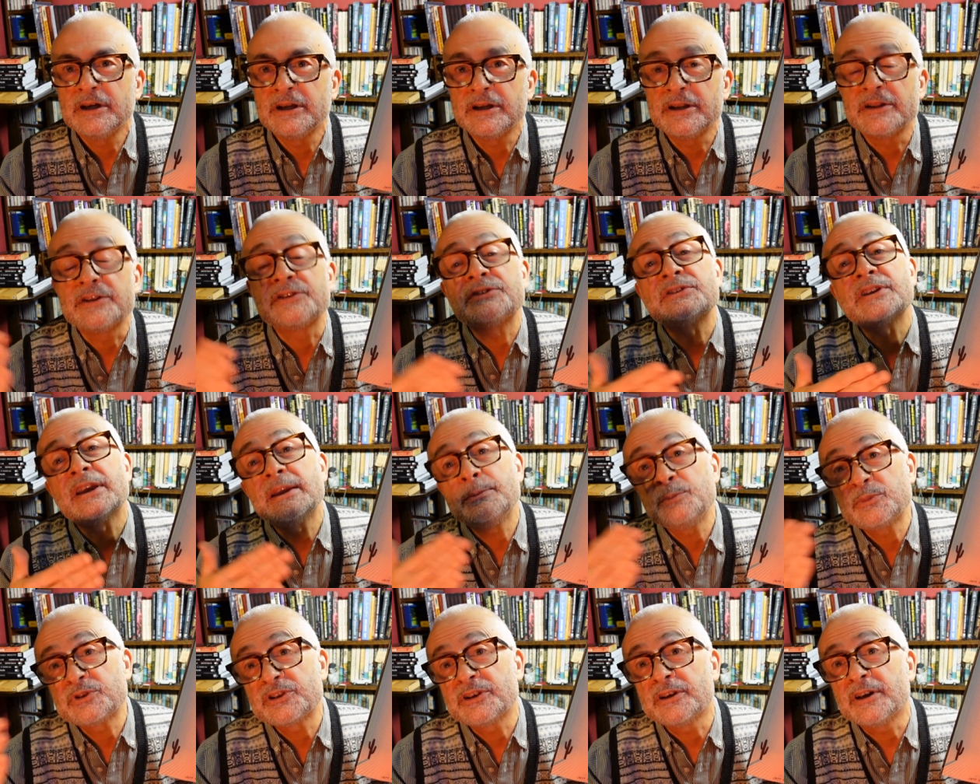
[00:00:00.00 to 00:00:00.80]
And at the
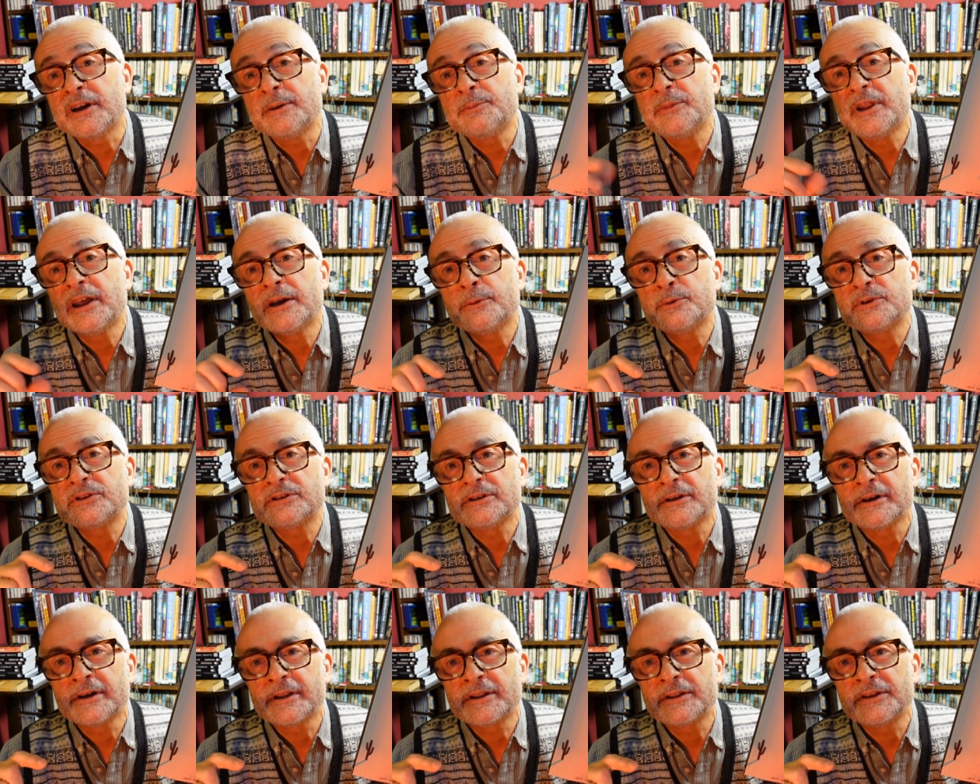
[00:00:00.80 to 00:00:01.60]
same time, there
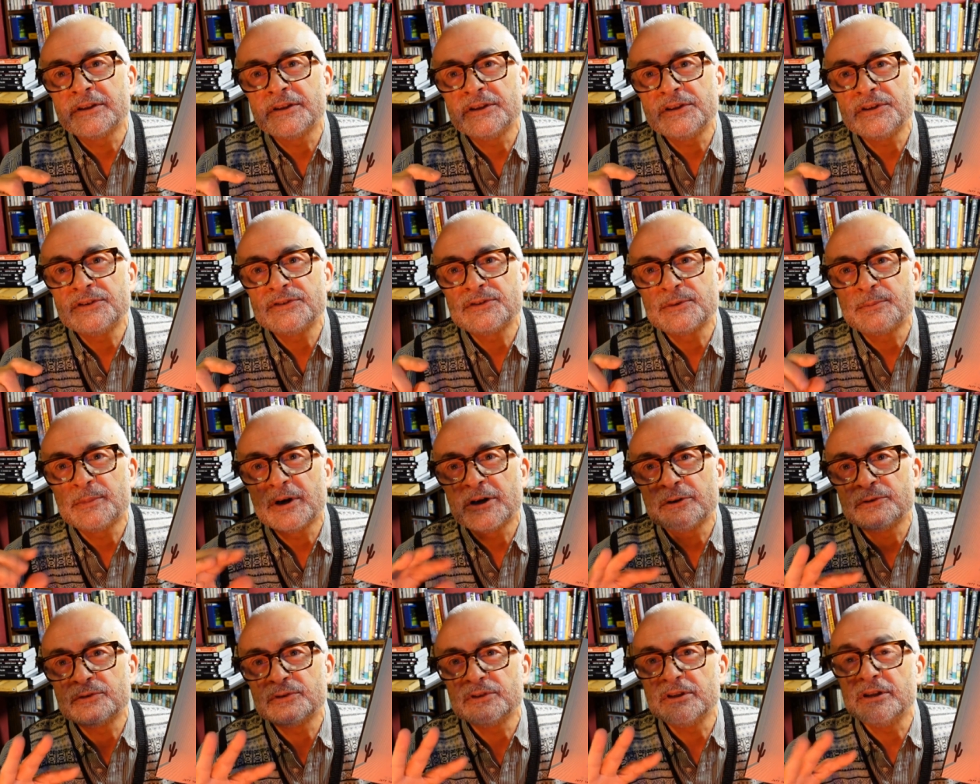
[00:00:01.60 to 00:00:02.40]
was like the
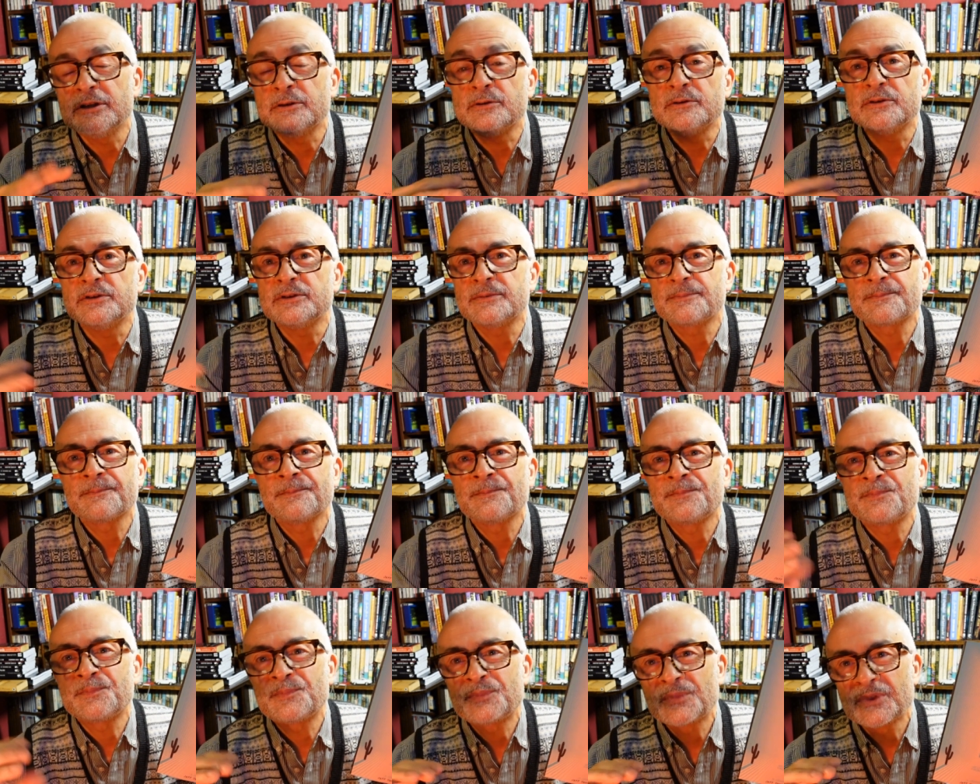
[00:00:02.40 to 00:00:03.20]
supposed, you know,
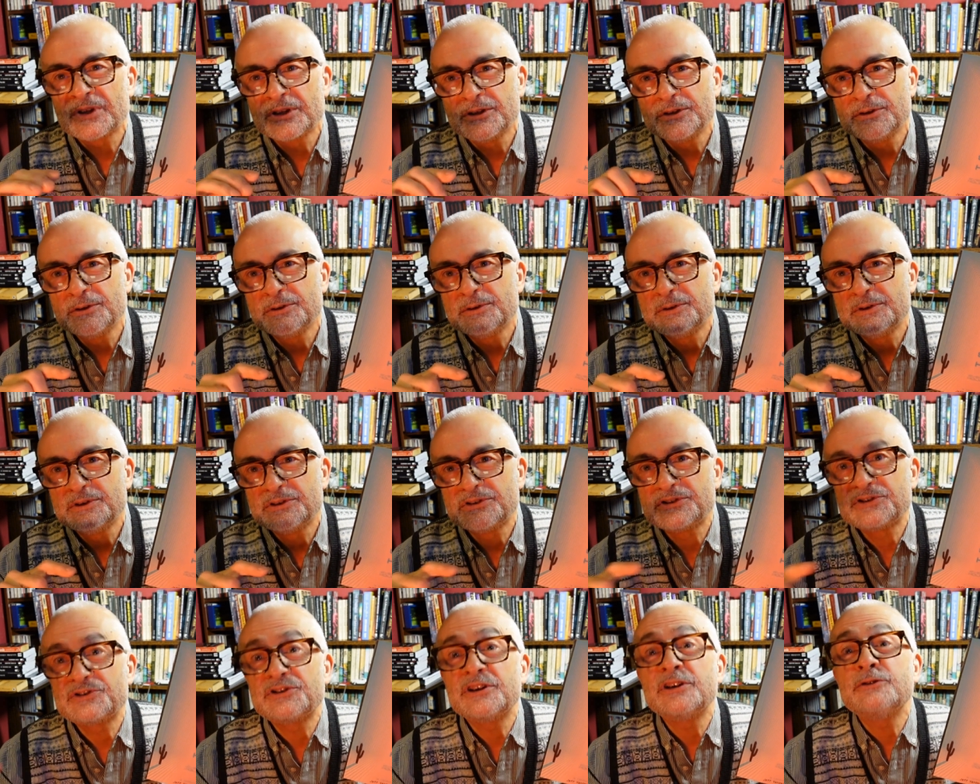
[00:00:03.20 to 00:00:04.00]

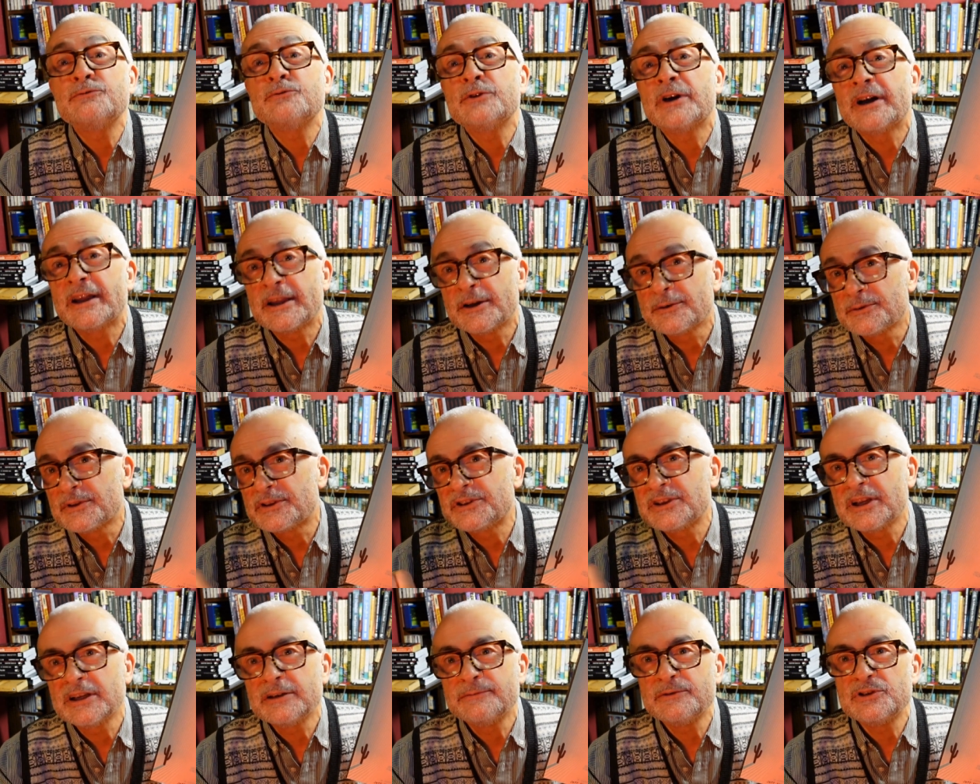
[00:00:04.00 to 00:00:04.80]
Stingray on
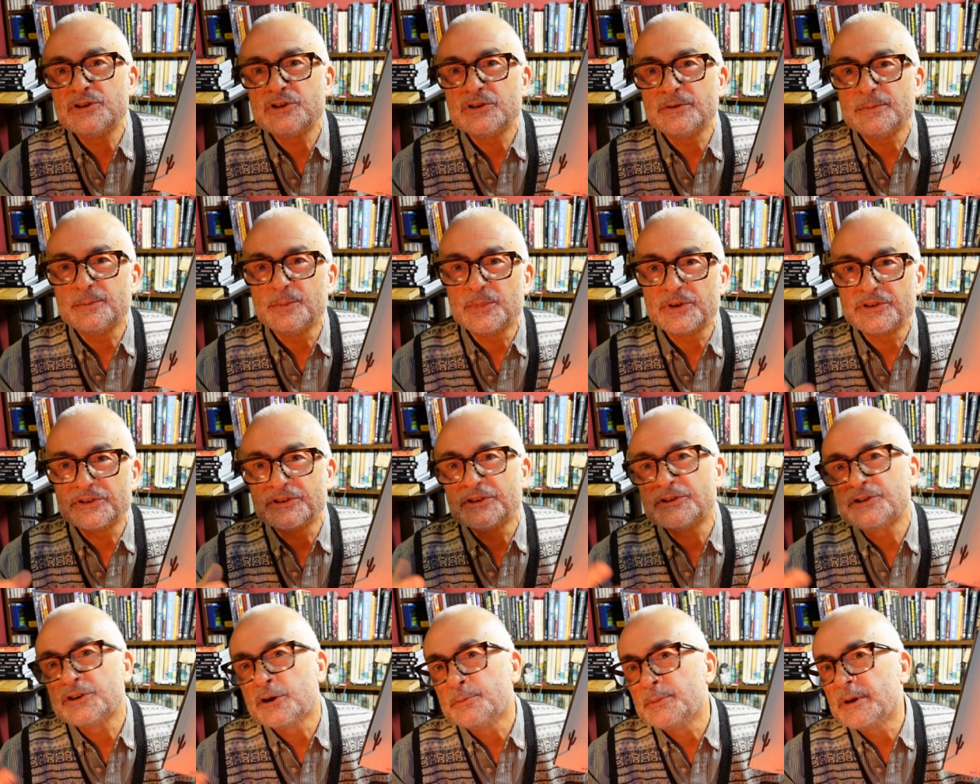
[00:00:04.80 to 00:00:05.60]
the television was
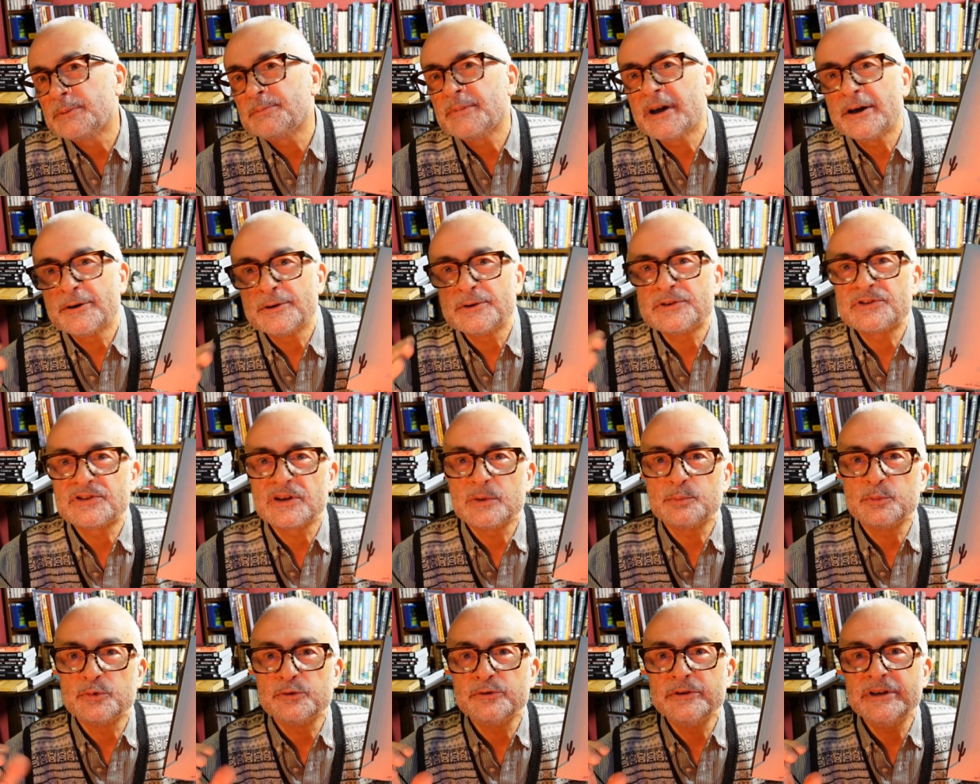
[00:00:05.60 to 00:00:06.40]
an atomic powered
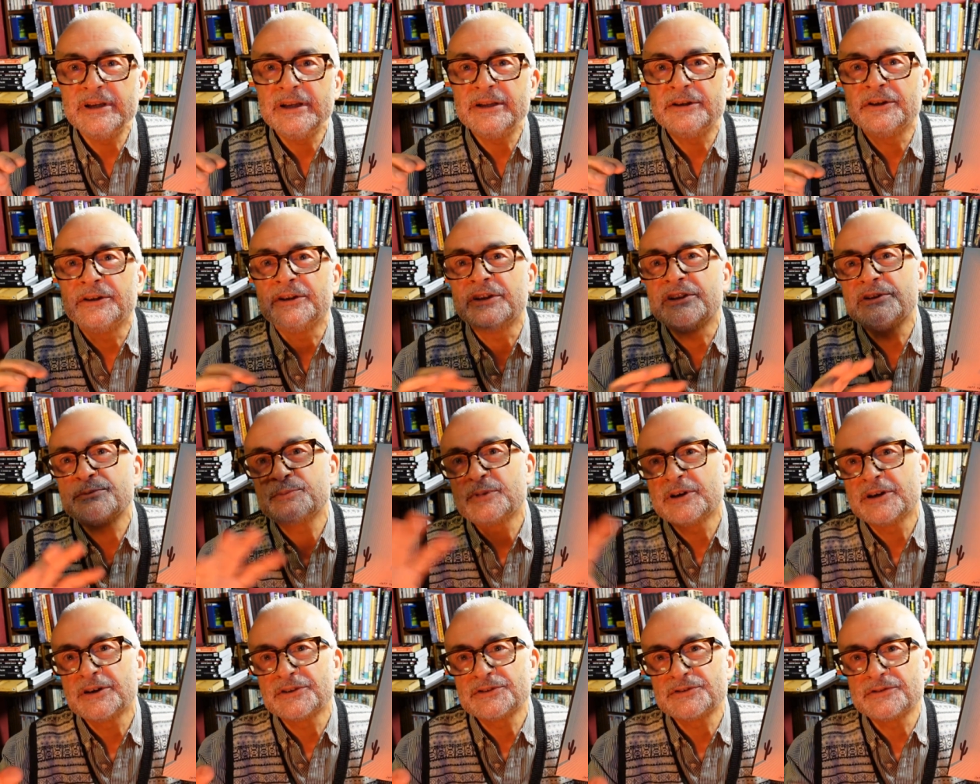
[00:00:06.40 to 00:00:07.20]
submarine and it's
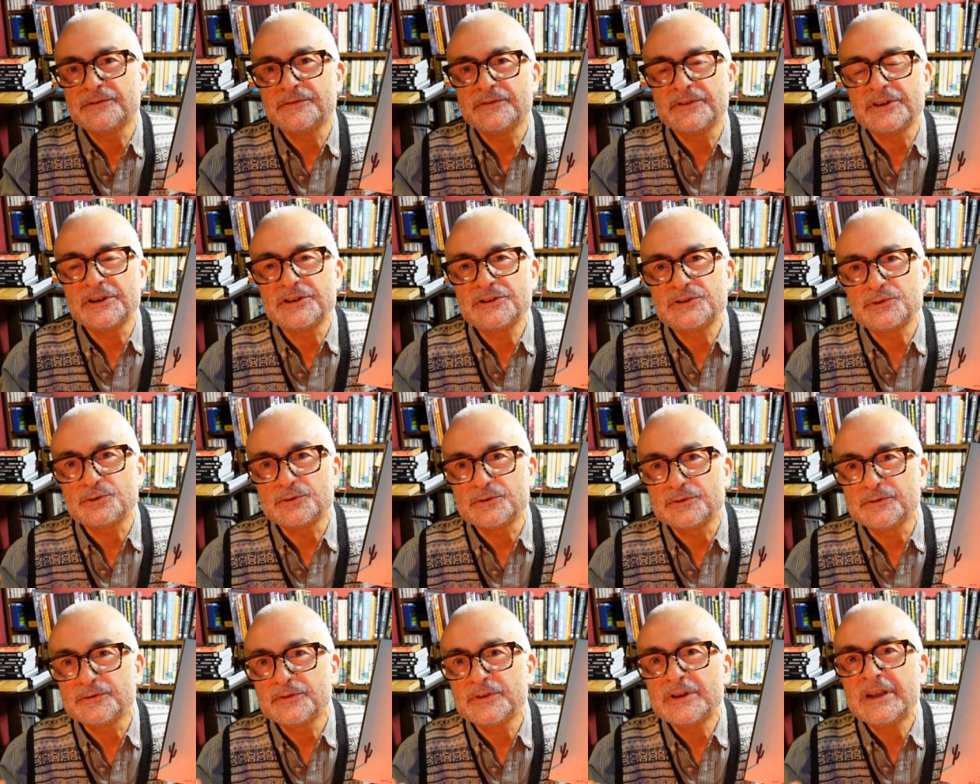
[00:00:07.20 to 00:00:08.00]
part of the
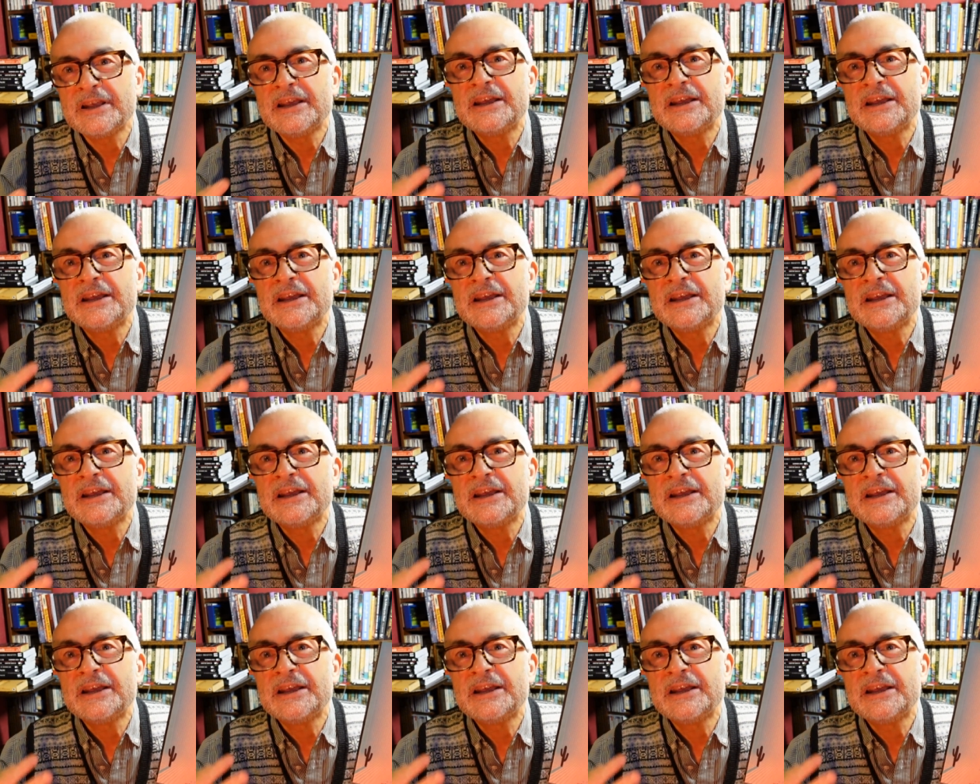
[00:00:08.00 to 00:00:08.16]
sort of